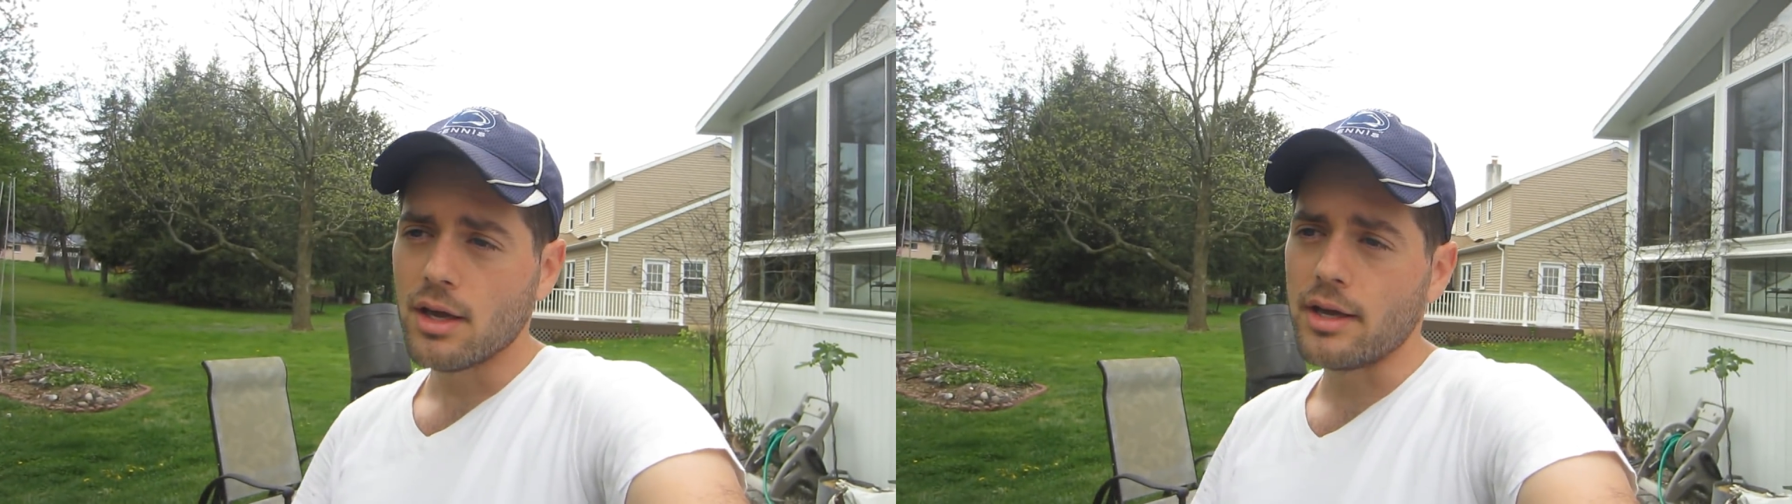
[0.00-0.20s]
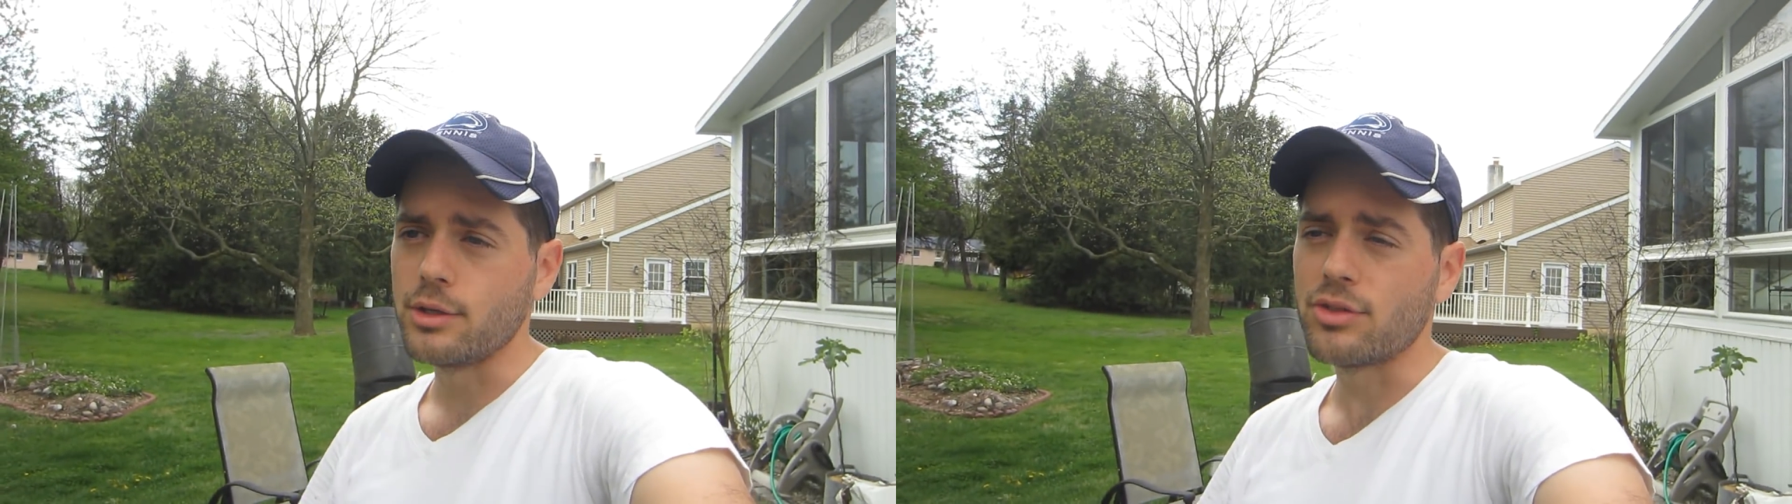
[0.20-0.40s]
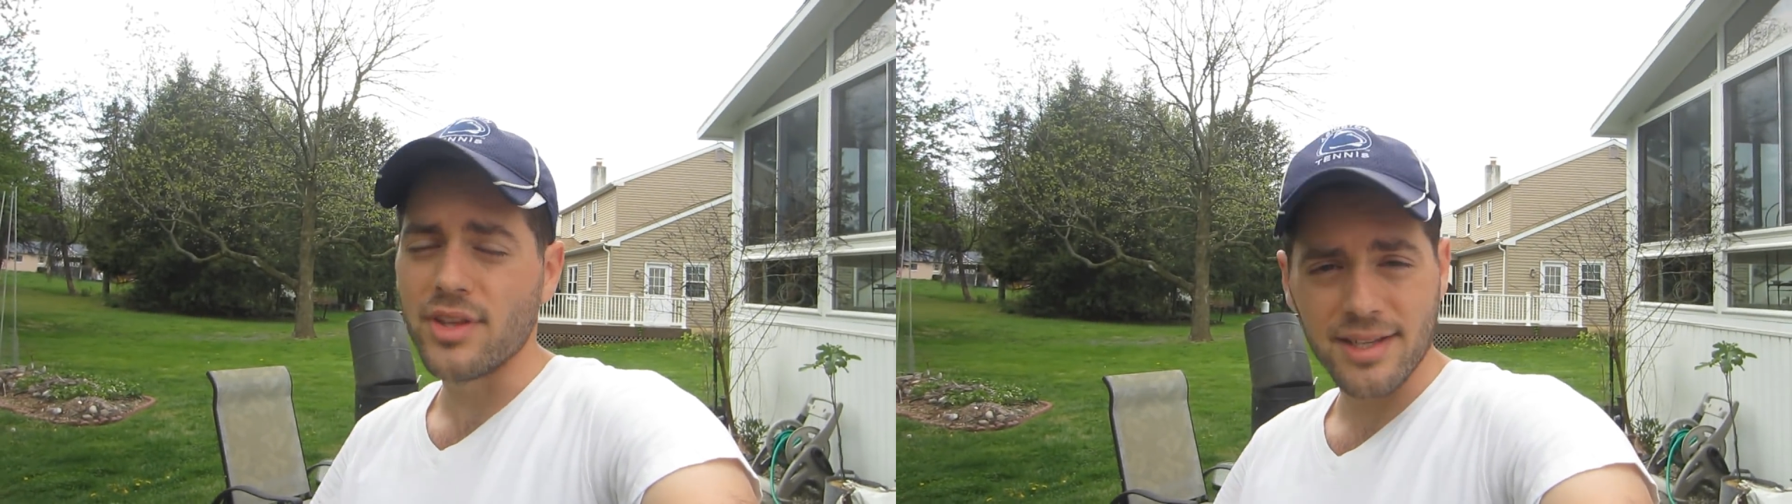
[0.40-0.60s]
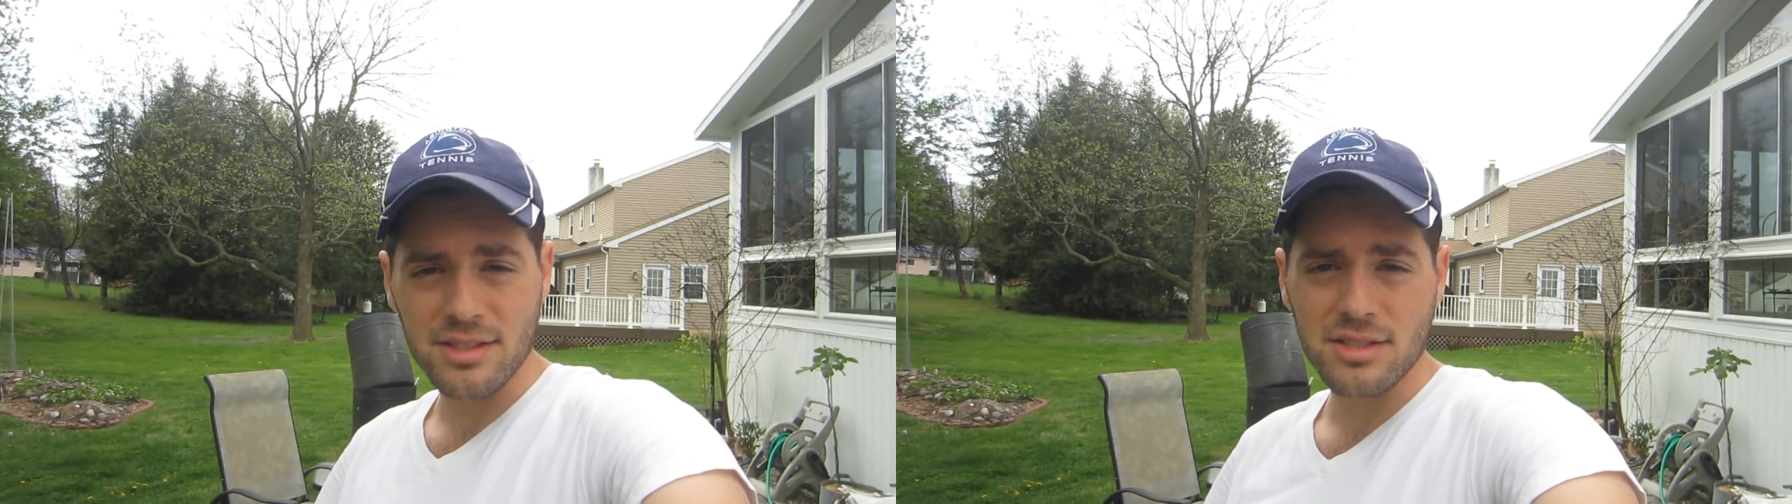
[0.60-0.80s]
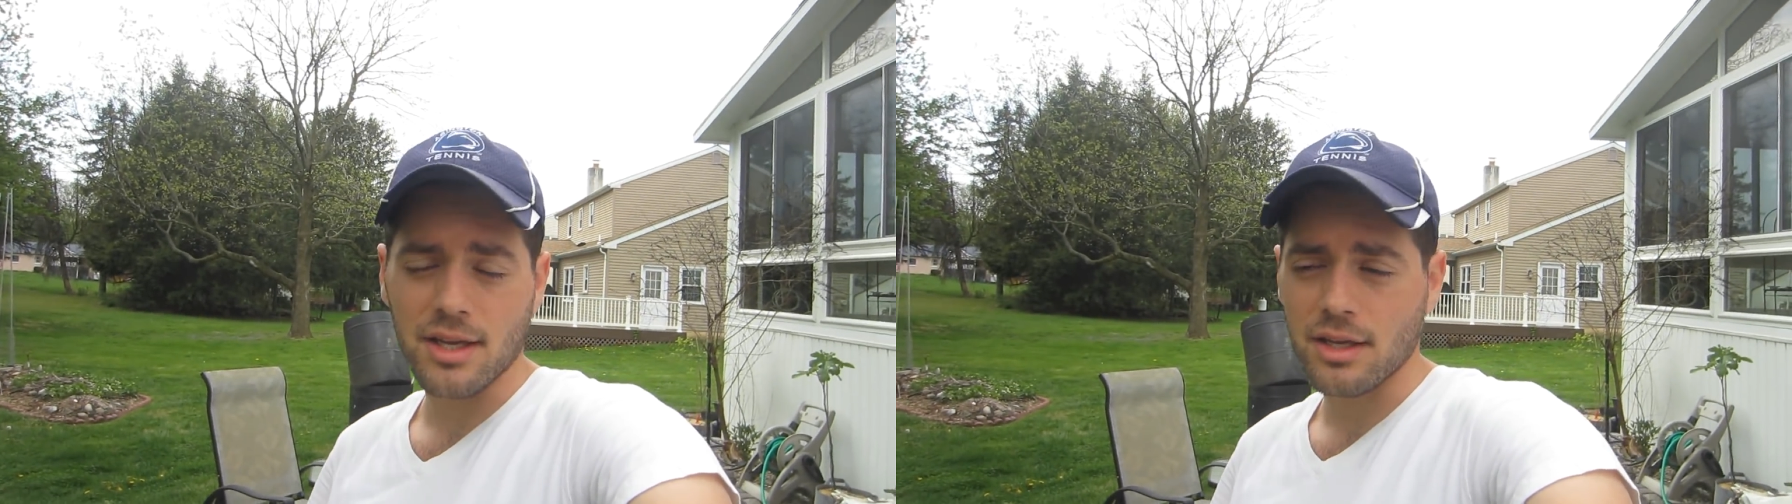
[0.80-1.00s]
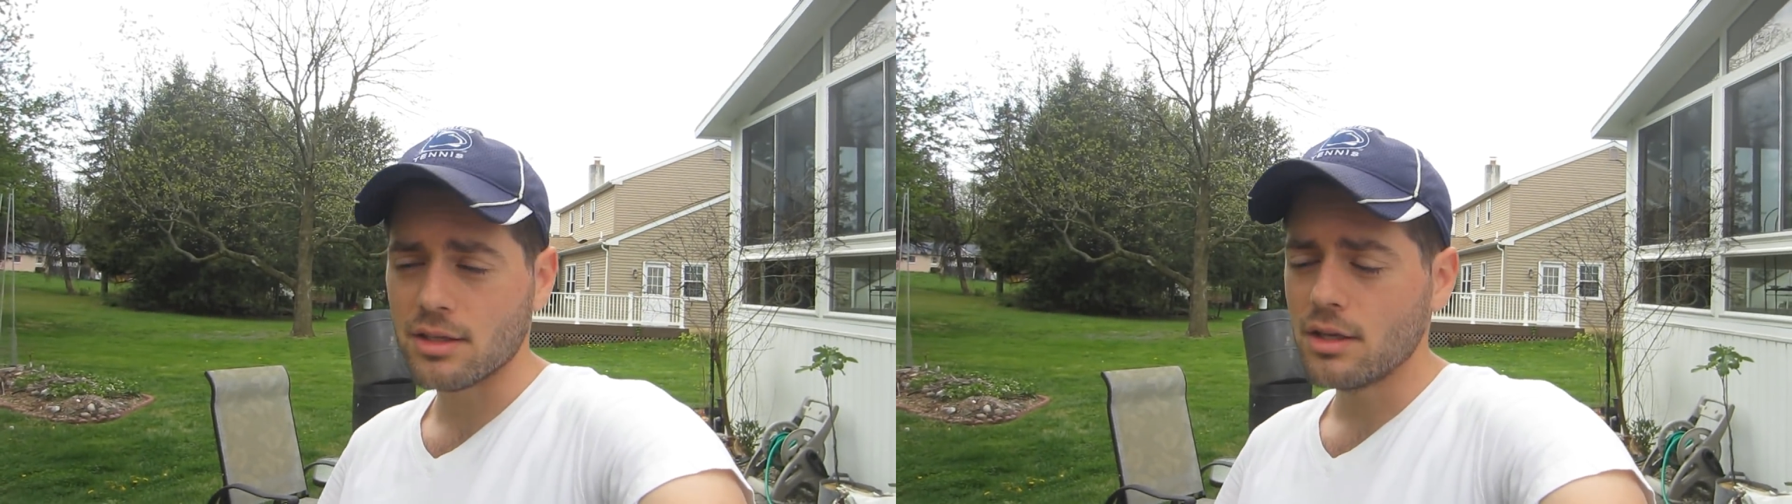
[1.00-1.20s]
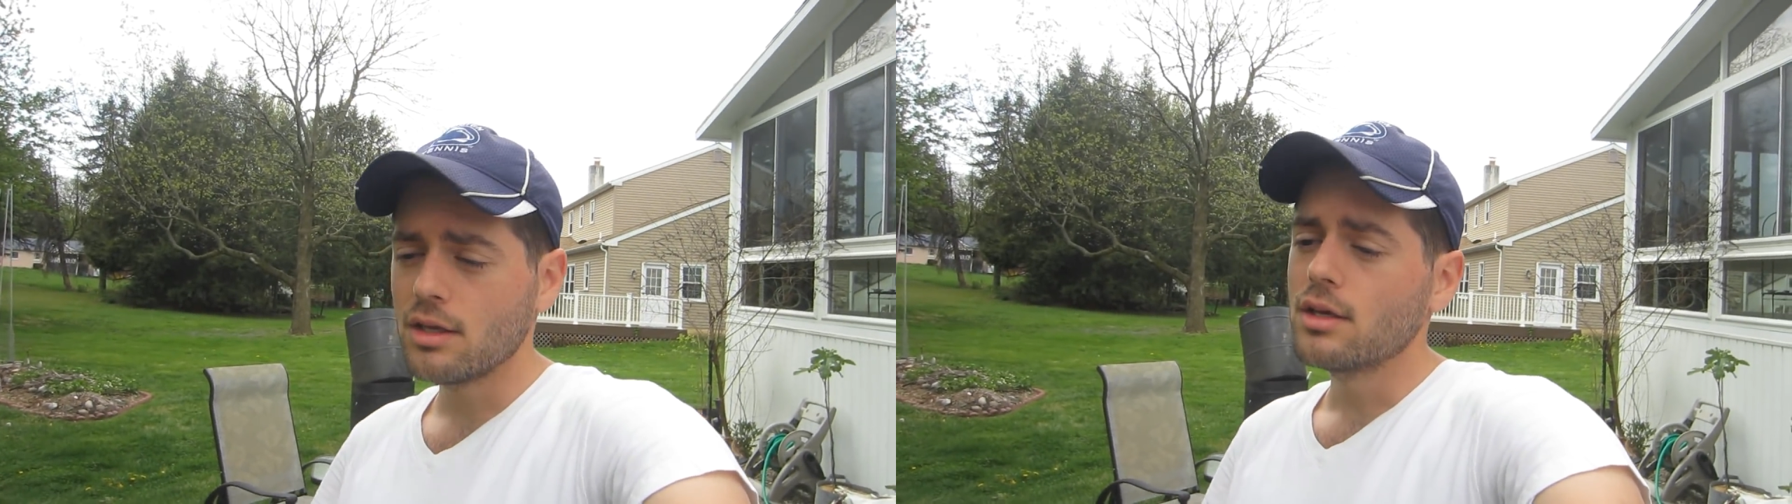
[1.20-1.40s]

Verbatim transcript: and you think it's taken,